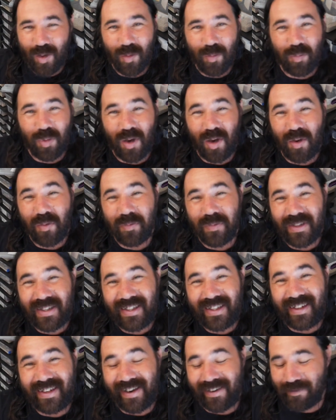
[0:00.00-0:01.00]

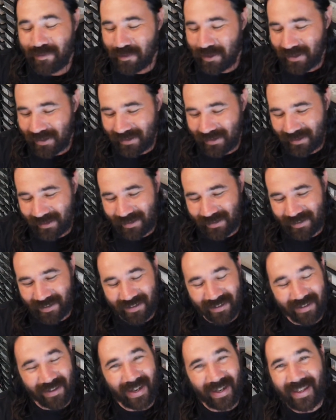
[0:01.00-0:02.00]
Pumpkin and Riddler.
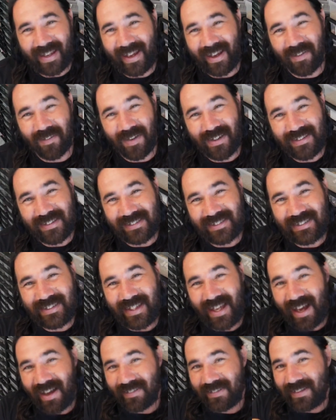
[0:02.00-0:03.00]
Oh, I can't wait to see
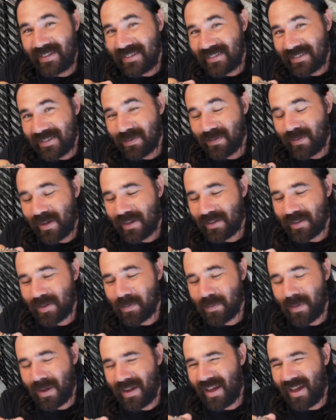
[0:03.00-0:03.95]
how these develop.